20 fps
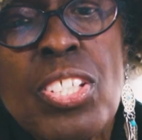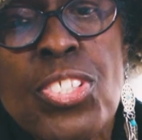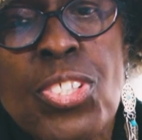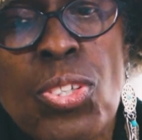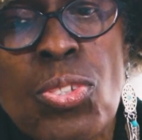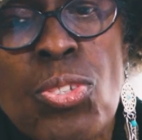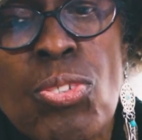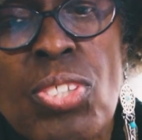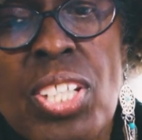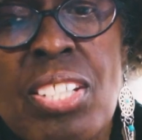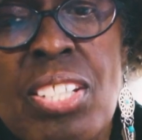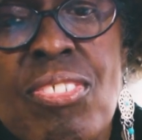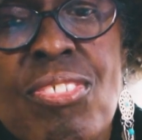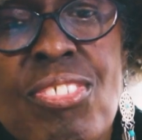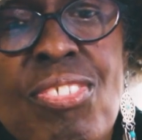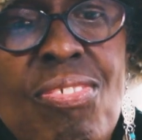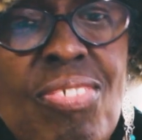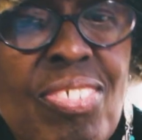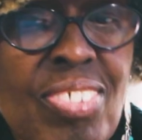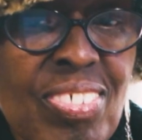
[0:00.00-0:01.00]
so you can
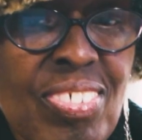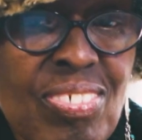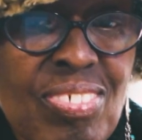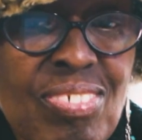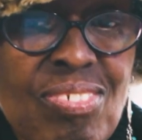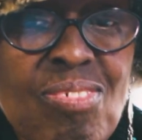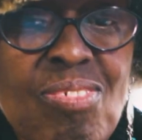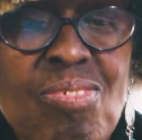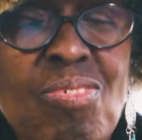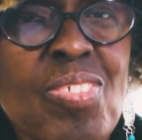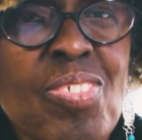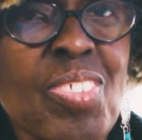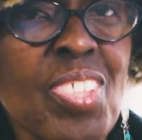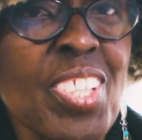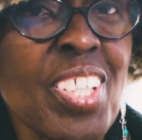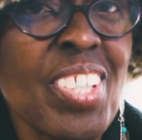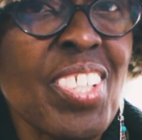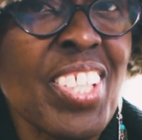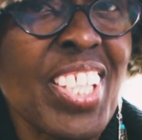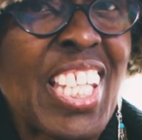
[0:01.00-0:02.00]

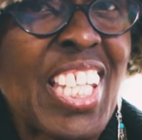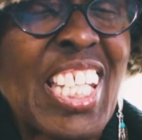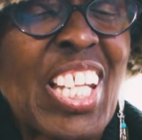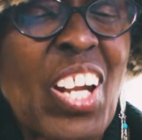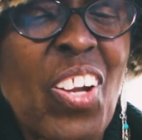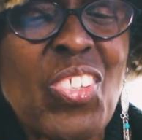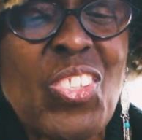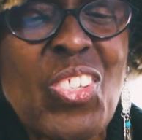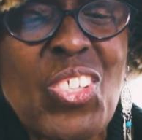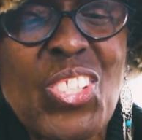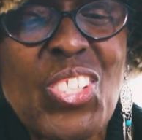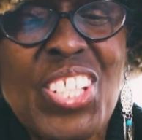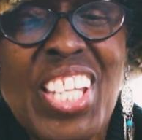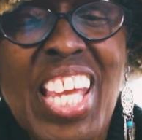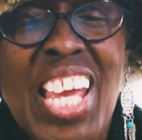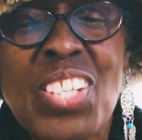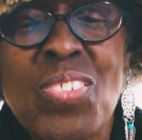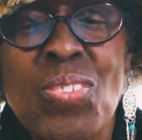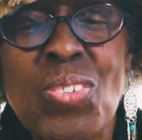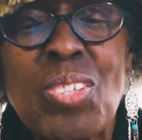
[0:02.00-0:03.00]
get it on your
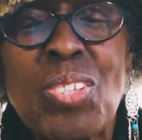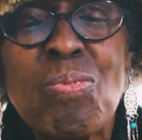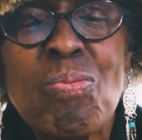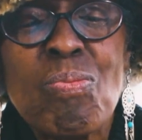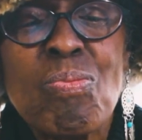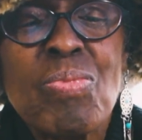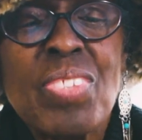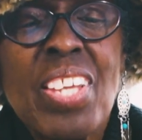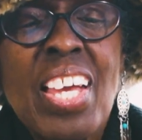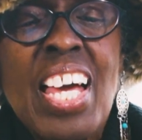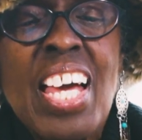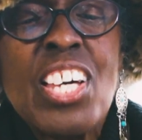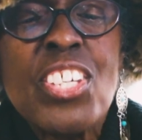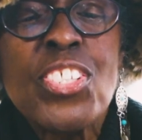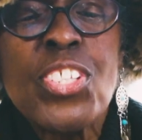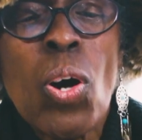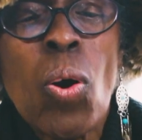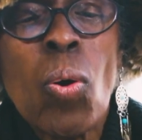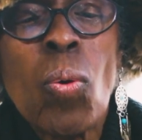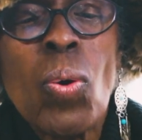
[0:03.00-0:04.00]
schedule.
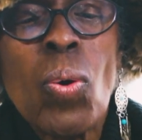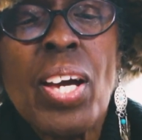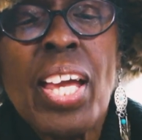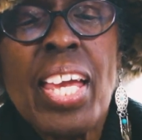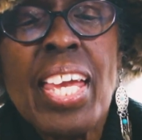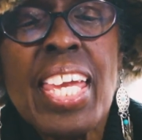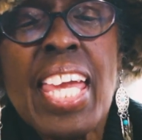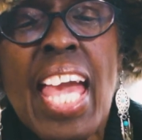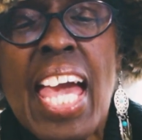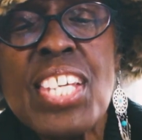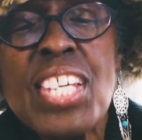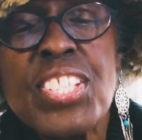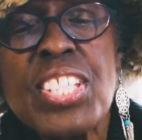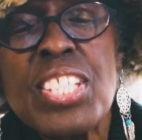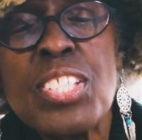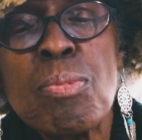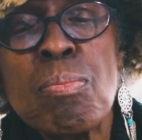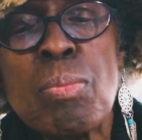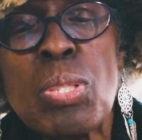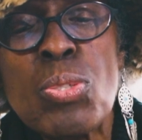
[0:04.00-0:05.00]
So he has
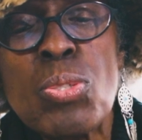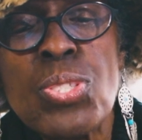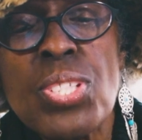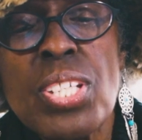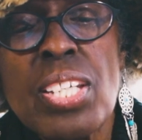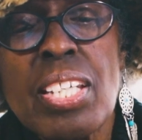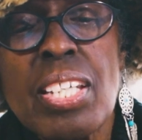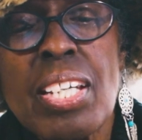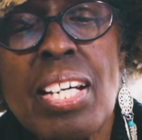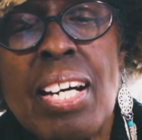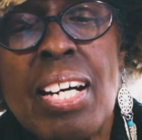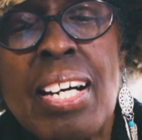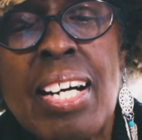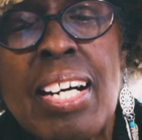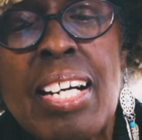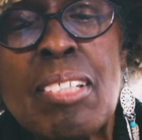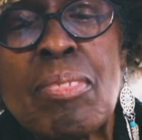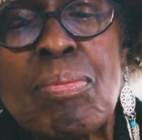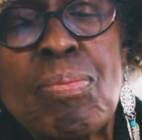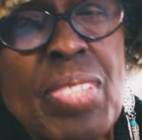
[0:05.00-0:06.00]
his music,
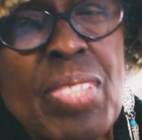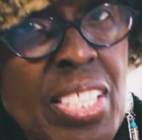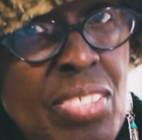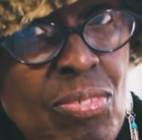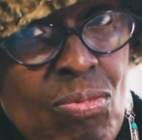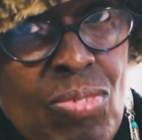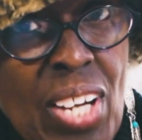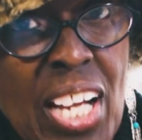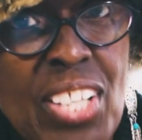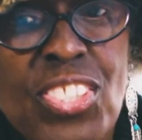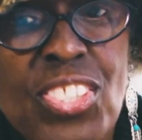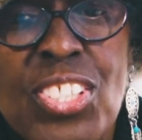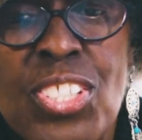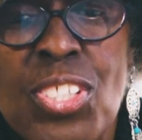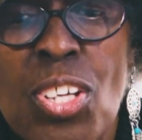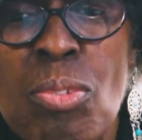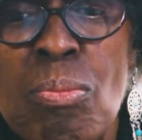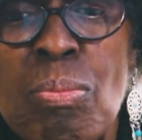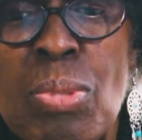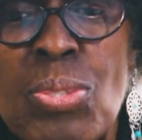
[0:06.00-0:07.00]
uh, he writes
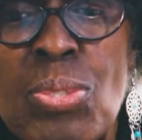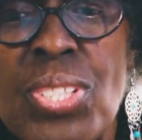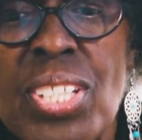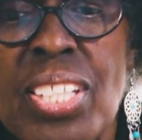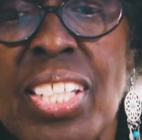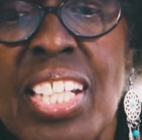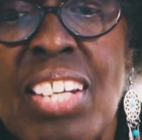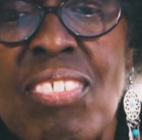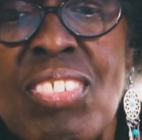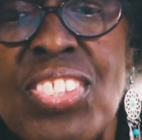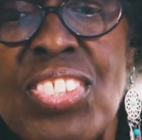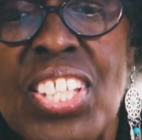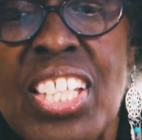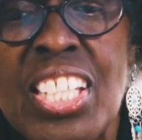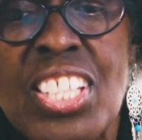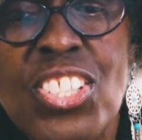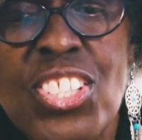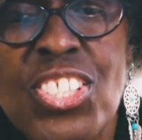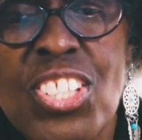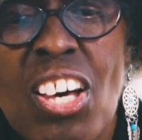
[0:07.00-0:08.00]
his own music and
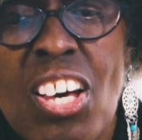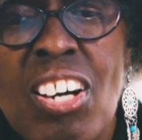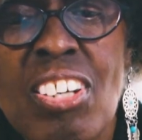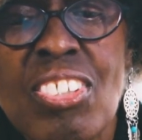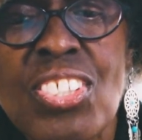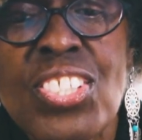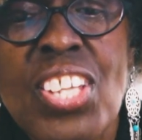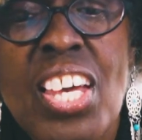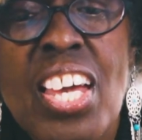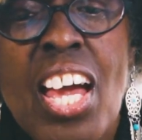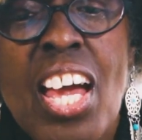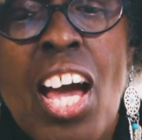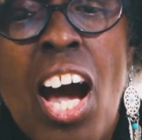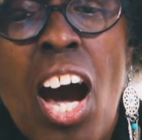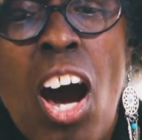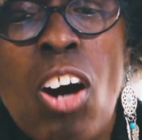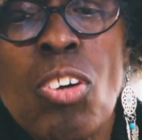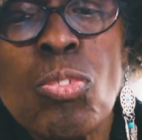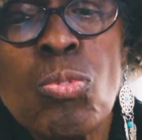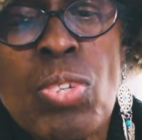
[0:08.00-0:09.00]
everything, his songs,
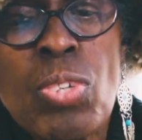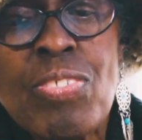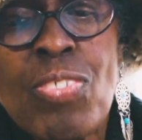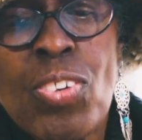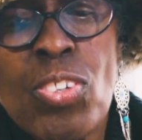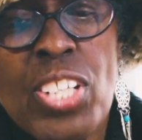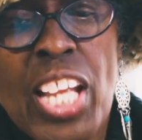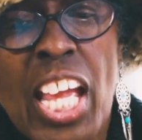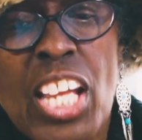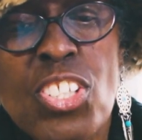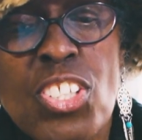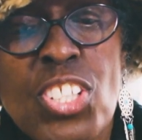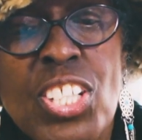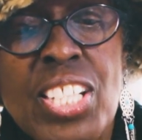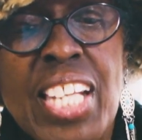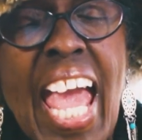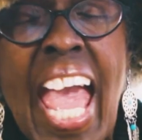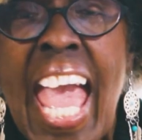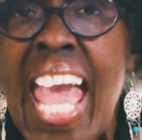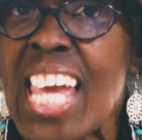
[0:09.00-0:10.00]
on River
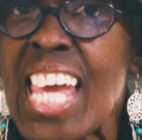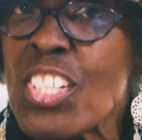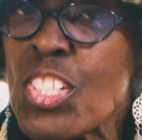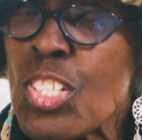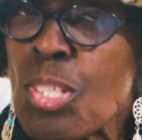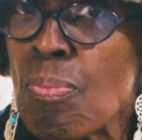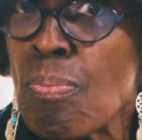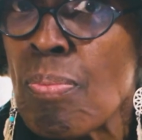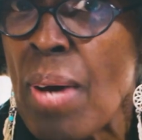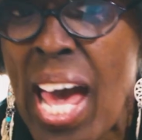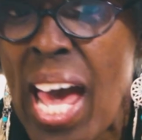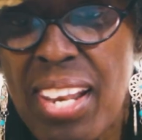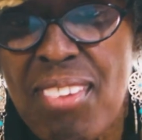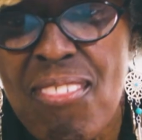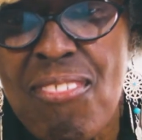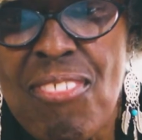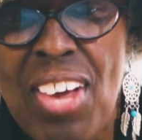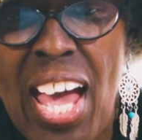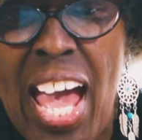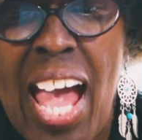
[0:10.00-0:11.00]
Nation and
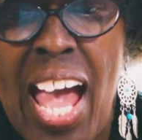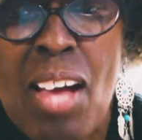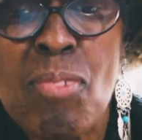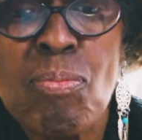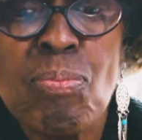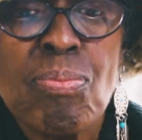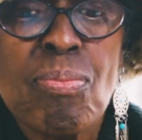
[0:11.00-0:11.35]
Spotify.